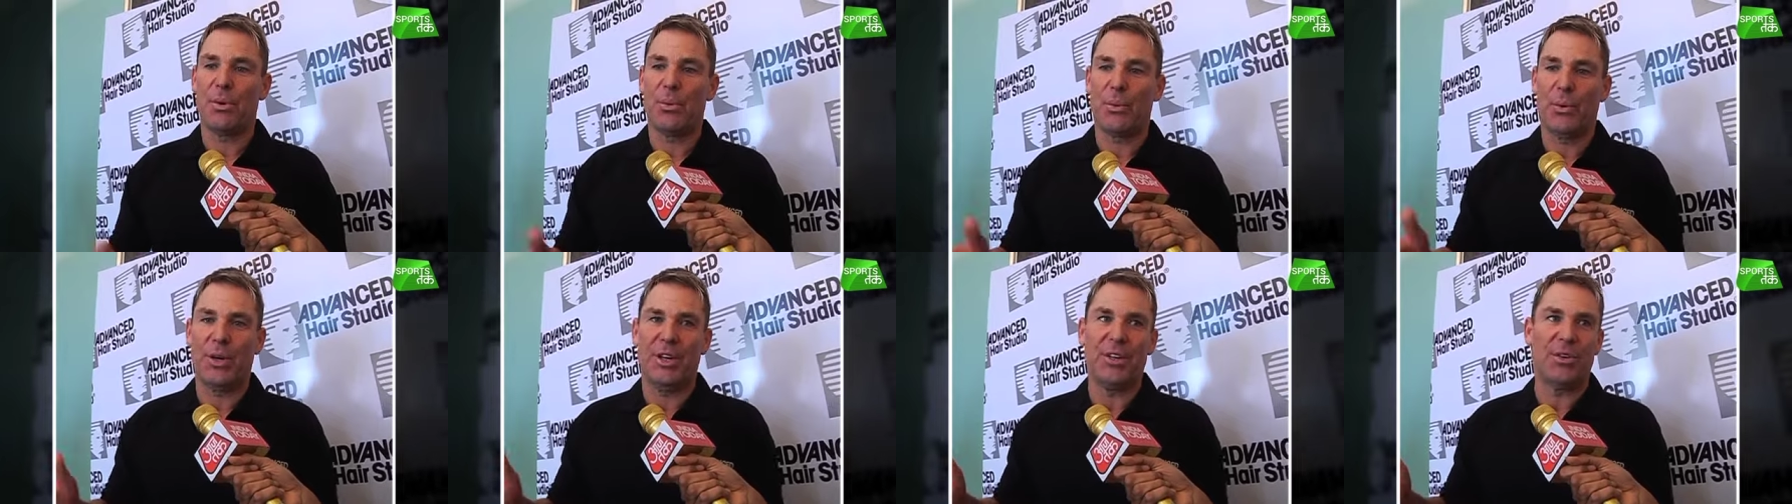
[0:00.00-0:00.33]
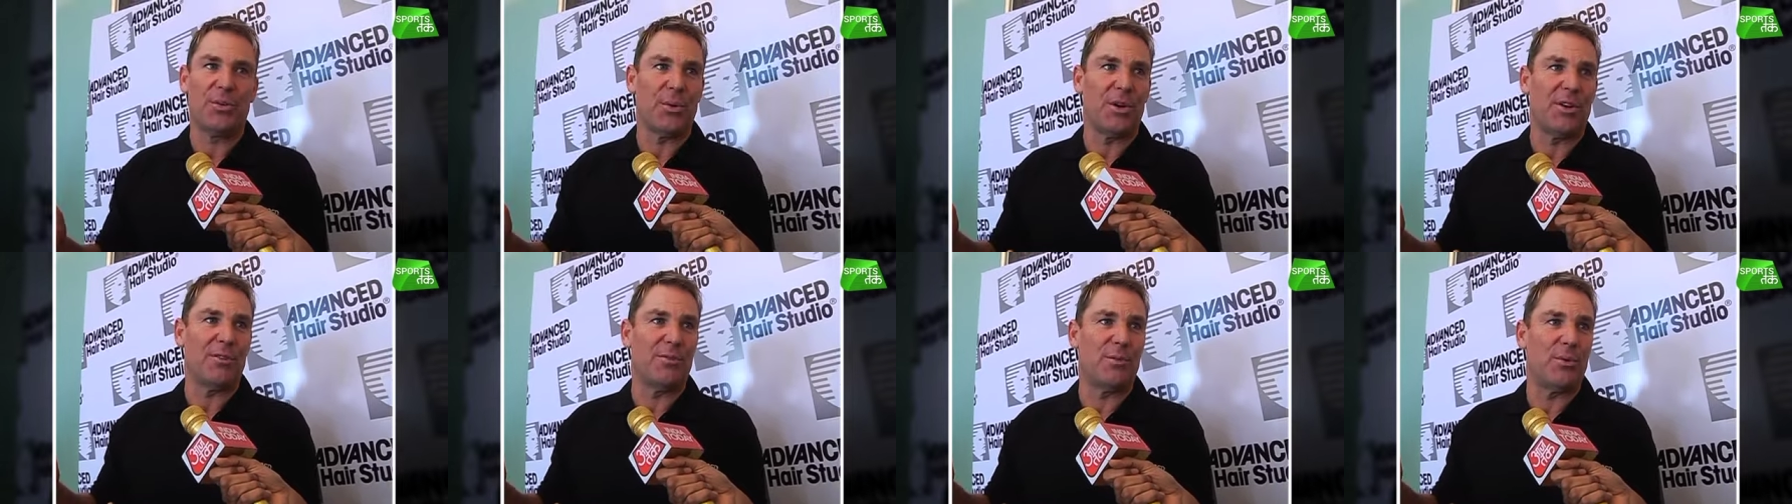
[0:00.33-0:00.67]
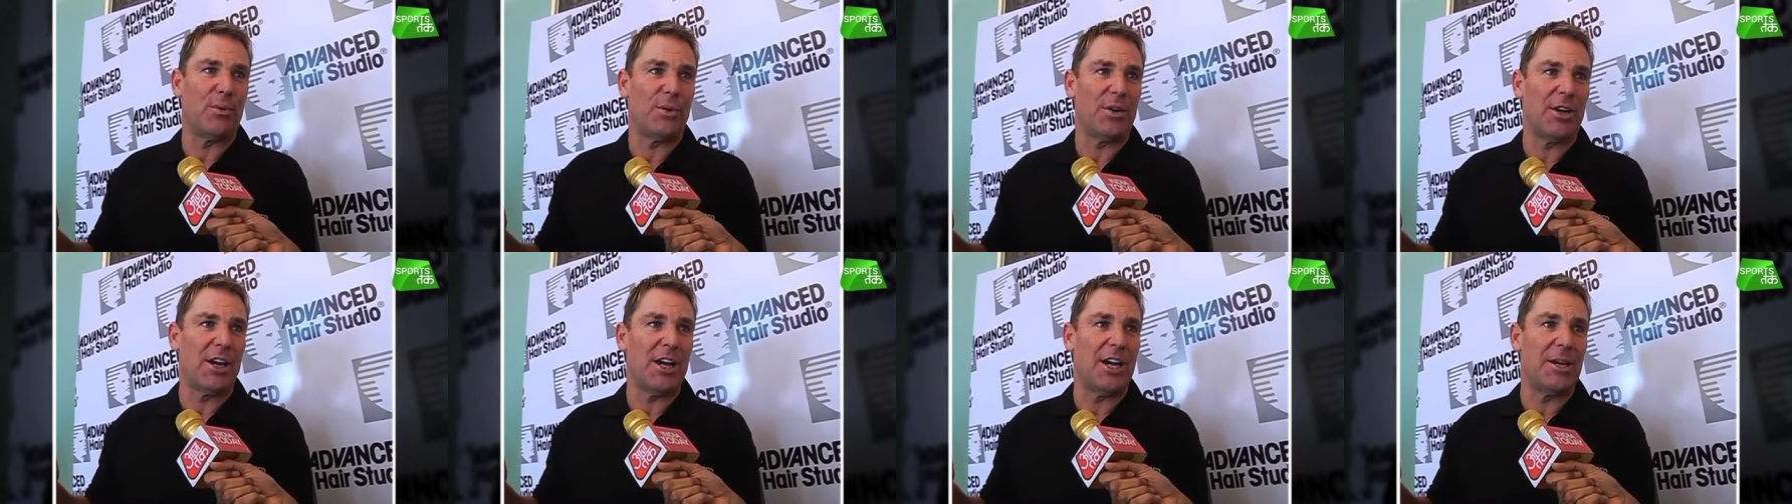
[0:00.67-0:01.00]
winning 3 or
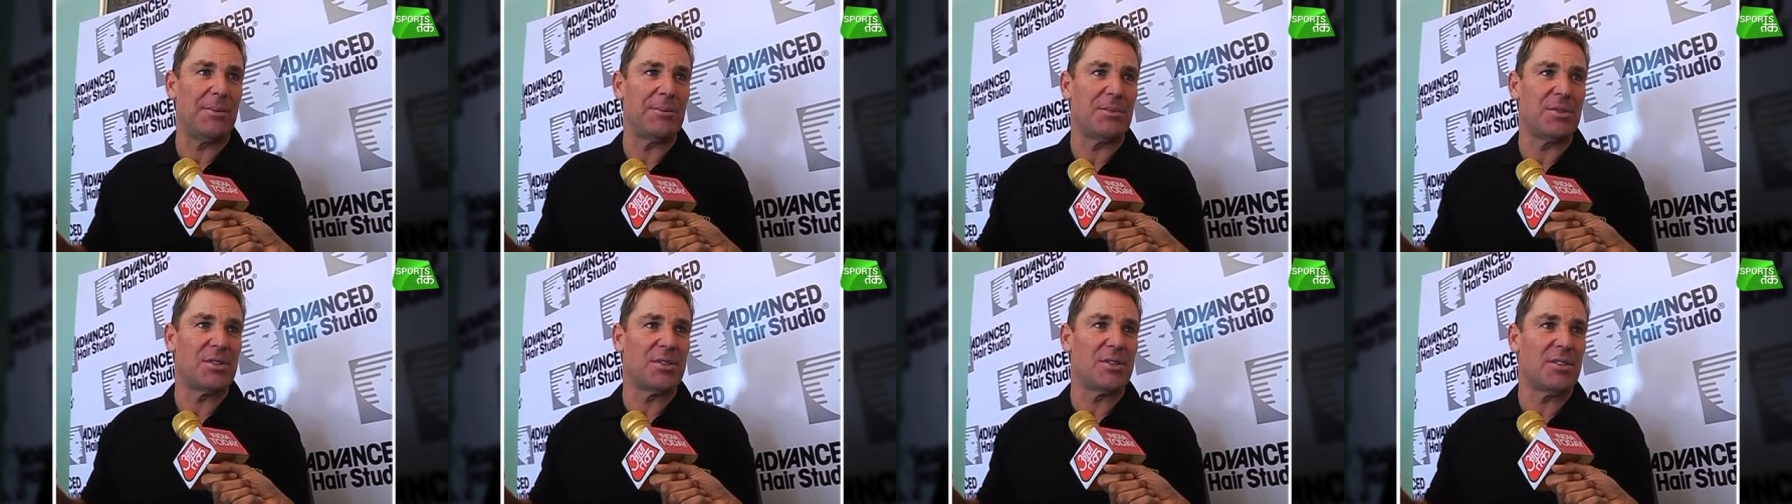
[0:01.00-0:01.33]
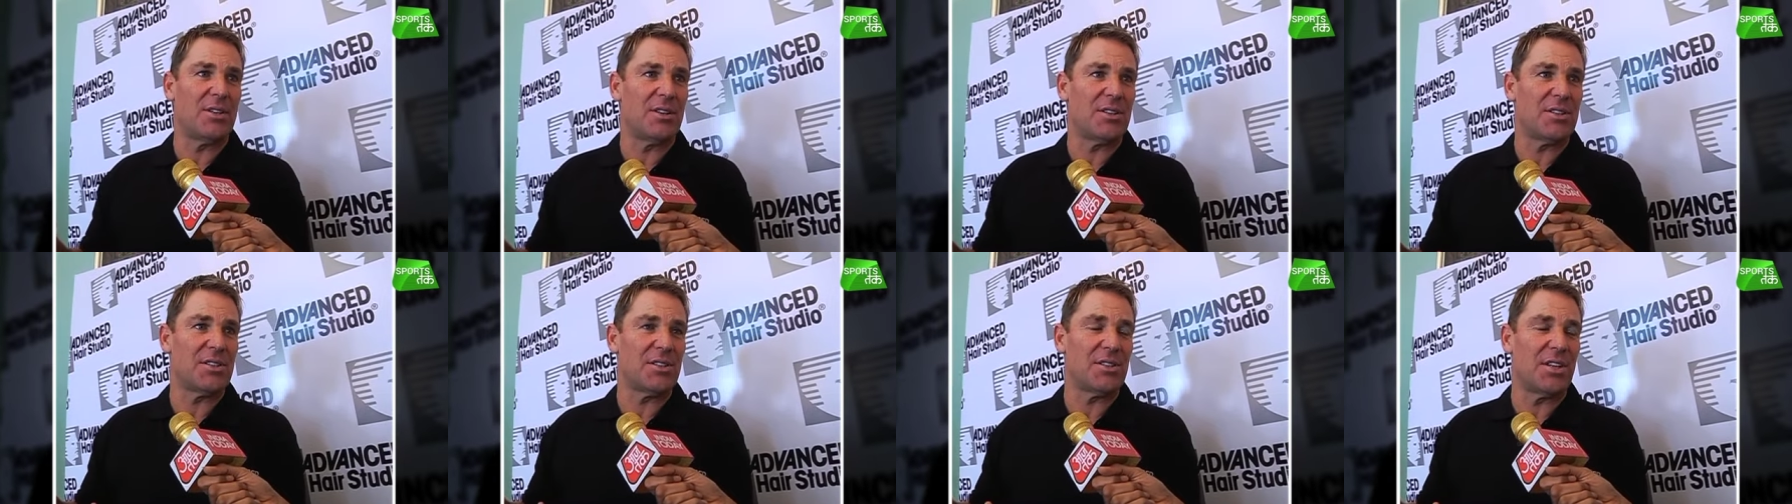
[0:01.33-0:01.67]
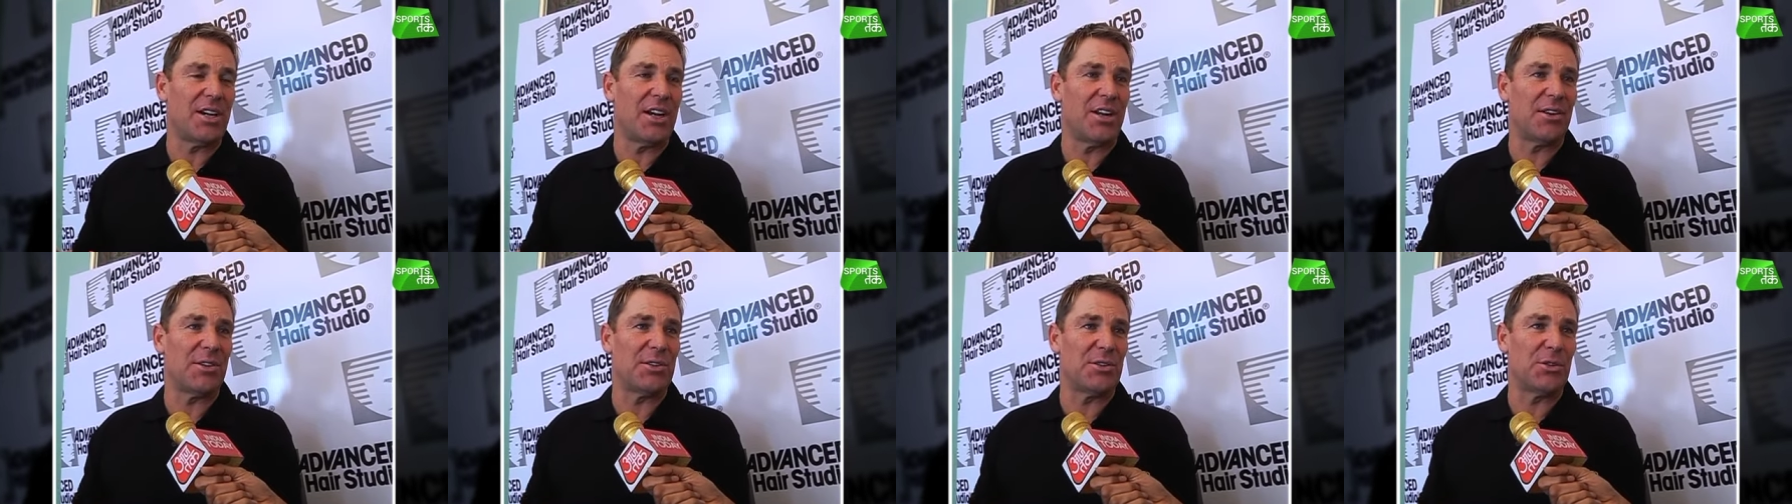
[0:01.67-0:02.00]
4 games at the start of